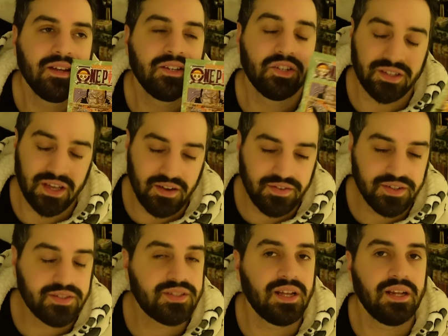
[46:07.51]
He does have
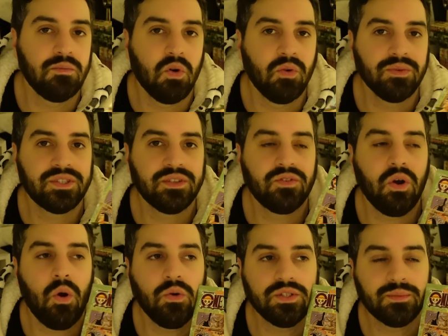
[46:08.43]
his silly moments, of
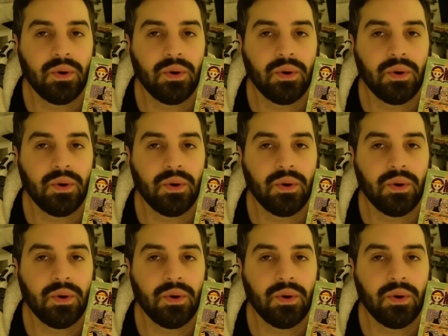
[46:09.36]
course,